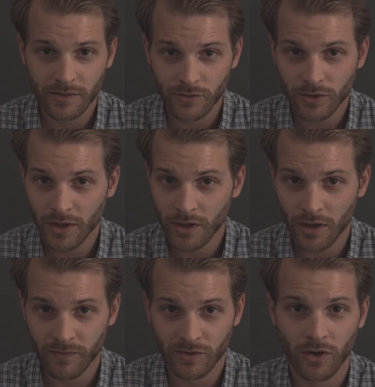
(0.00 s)
is good
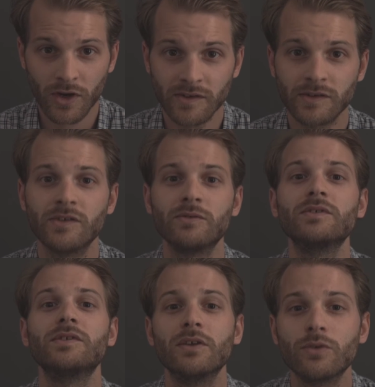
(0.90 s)
enough as long as
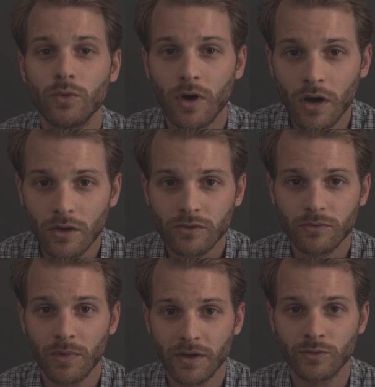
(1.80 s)
it's sent to us
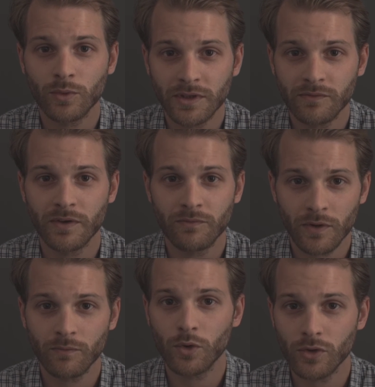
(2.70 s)
by the 25th
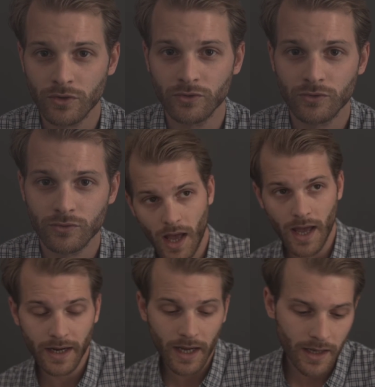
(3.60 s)
of August.
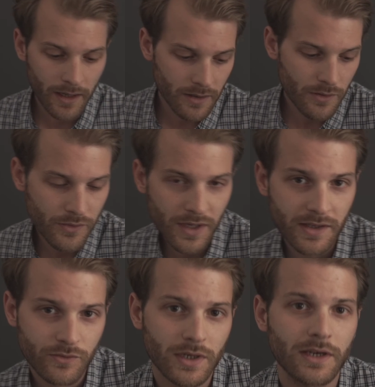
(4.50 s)
And I think
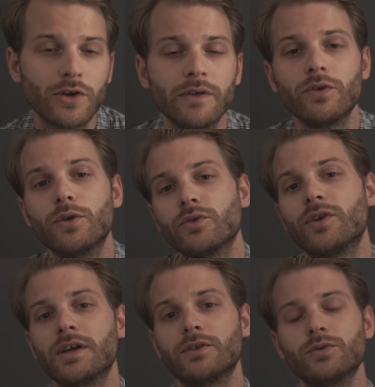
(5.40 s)
it's really good if you don't
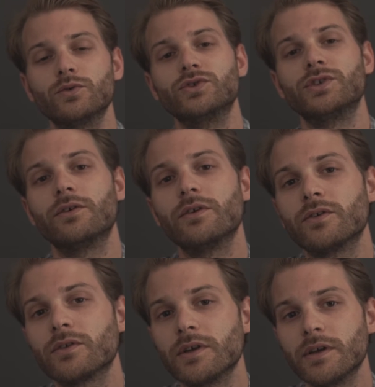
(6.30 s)
take it too
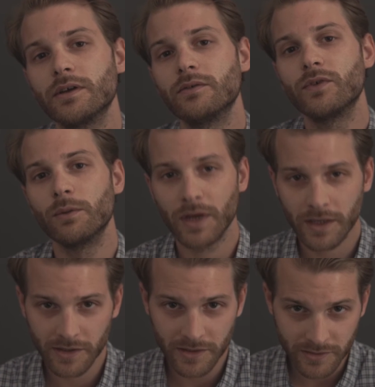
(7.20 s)
seriously.
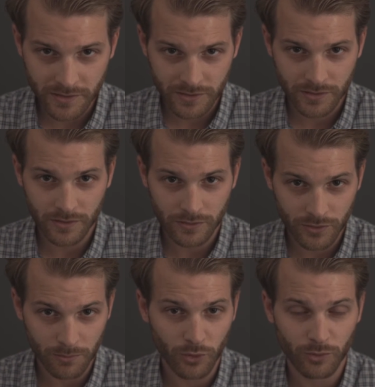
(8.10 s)
Filmmaking is
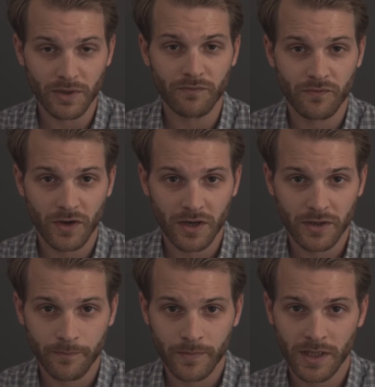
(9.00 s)
supposed to be
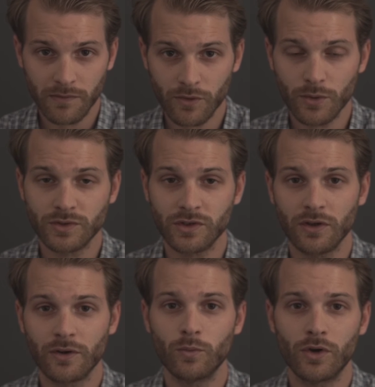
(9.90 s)
fun. Even though it's a
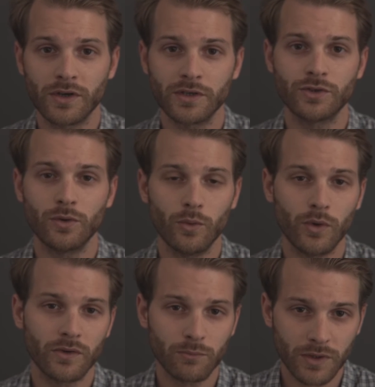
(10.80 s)
lot of work, it should
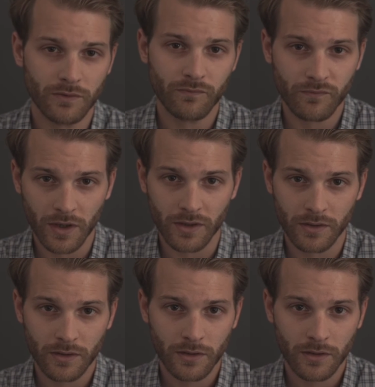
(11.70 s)
always be fun.